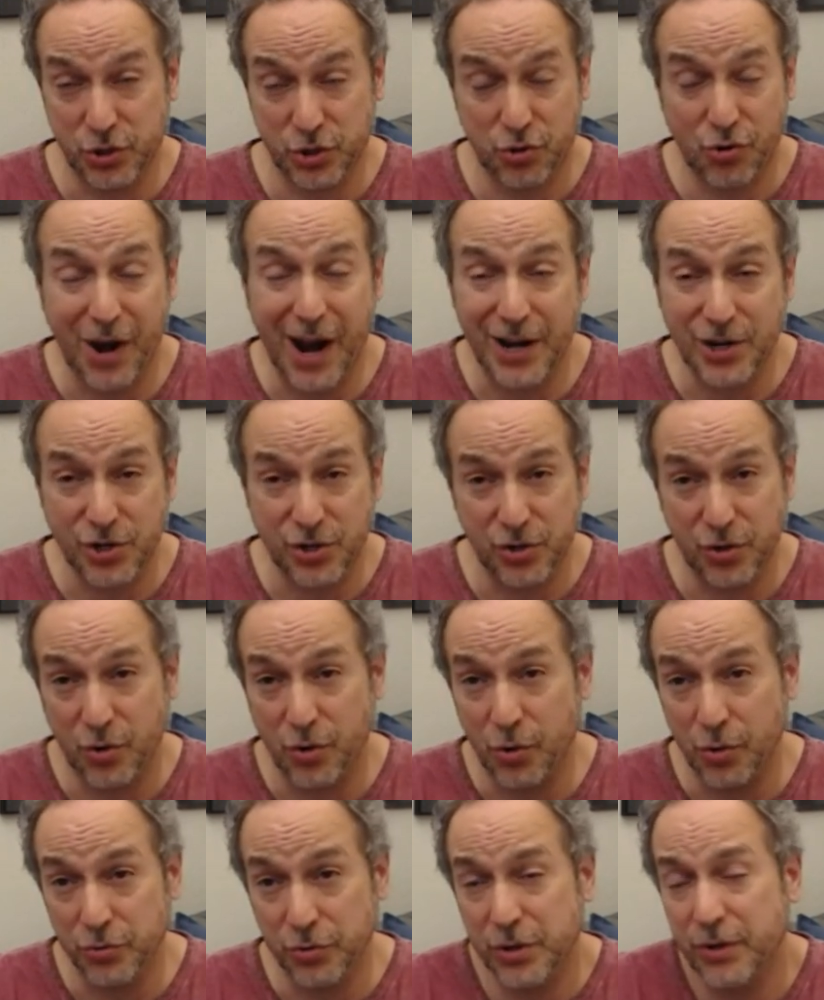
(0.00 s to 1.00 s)
scratch in the
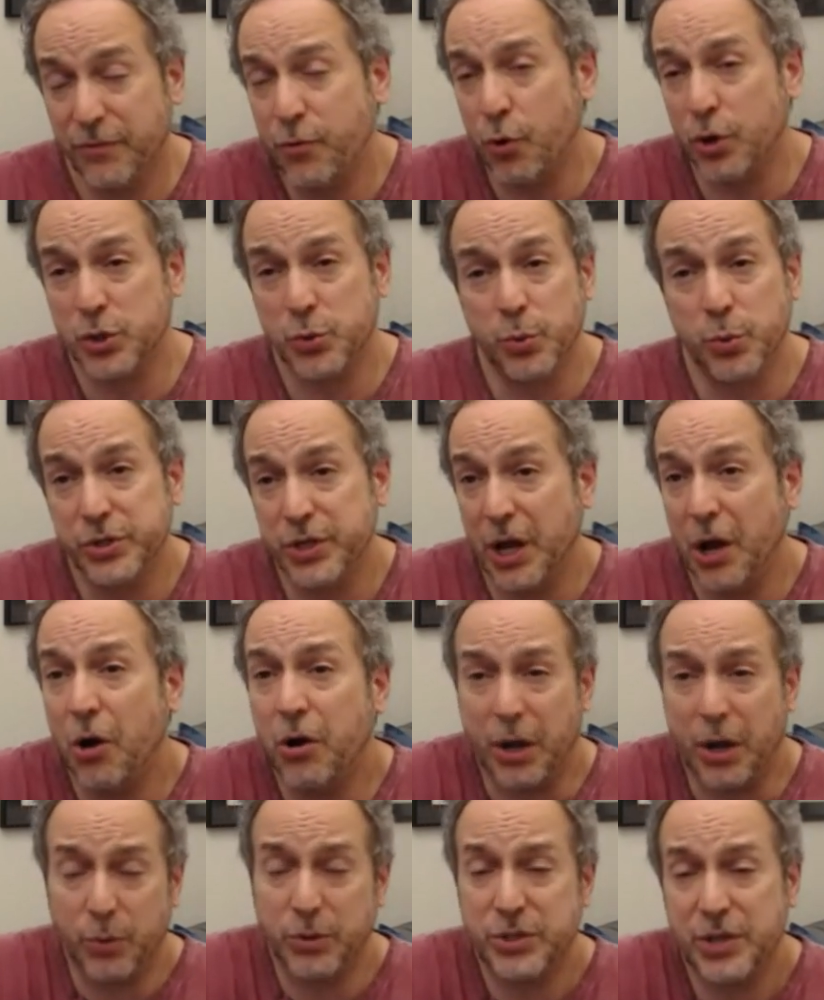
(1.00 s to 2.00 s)
holder. And of course, we'll say,
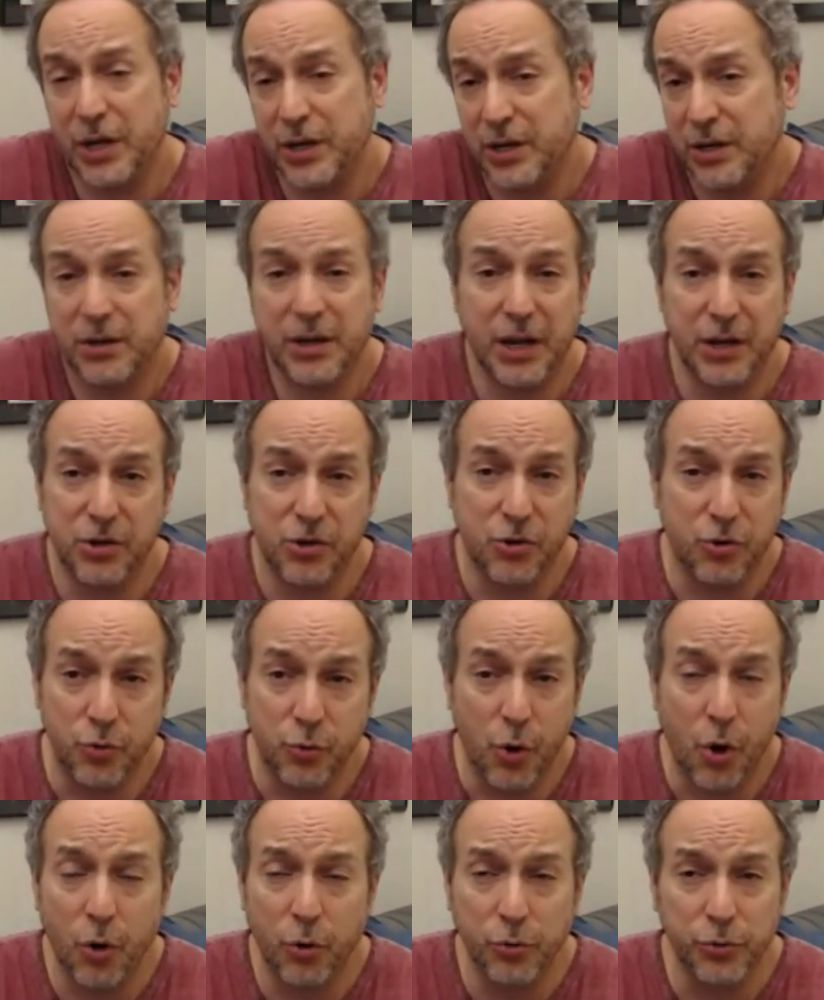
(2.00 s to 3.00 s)
okay, we'll send it and get you a new
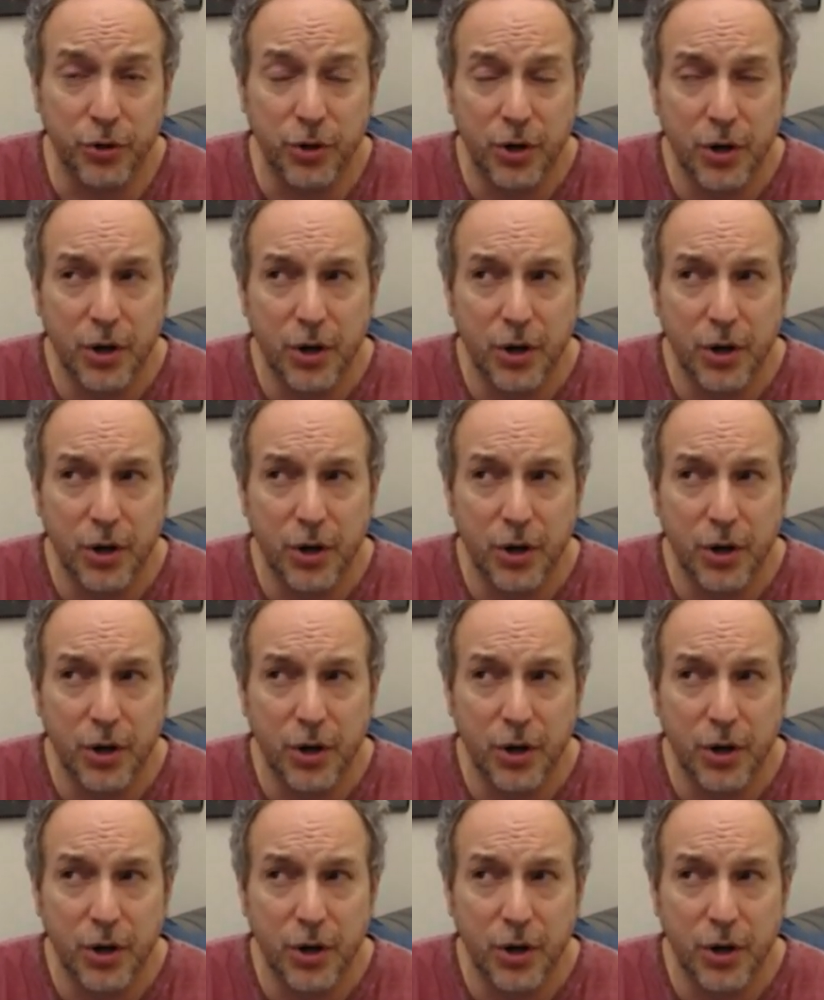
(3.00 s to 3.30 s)
holder.